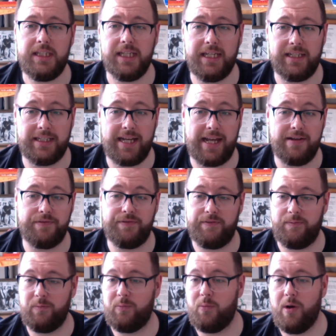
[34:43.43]
and kind of
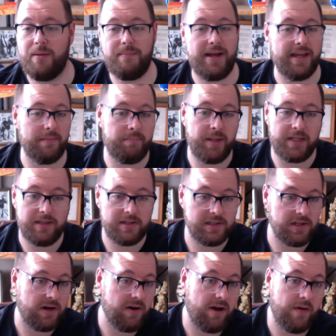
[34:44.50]
what my
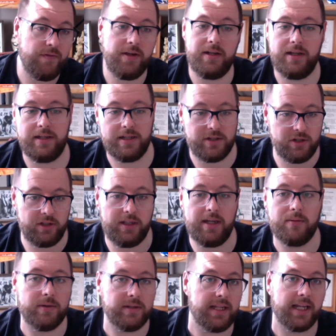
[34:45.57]
opinions are of it initially.
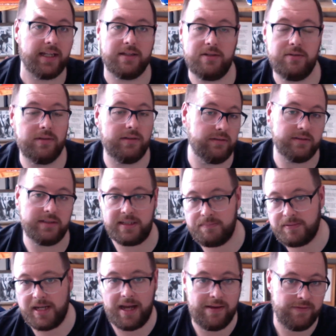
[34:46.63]
I would like to do a little
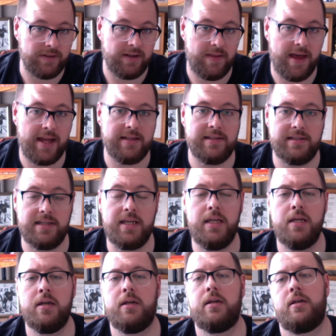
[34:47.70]
deep dive into that and
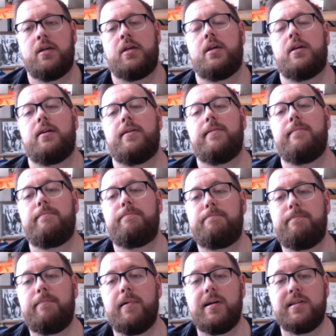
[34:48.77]
see.
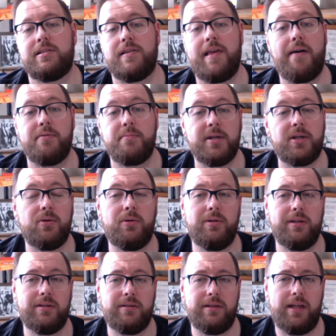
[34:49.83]
So that would be
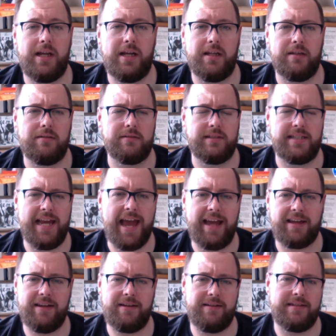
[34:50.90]
cool, a little
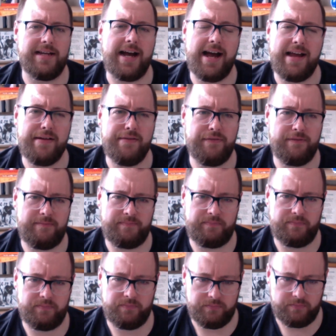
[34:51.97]
tech dive,
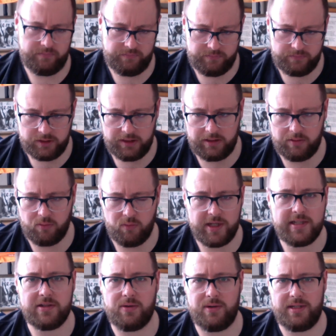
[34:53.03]
a little
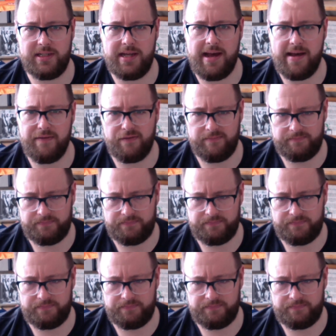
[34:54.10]
resource dive.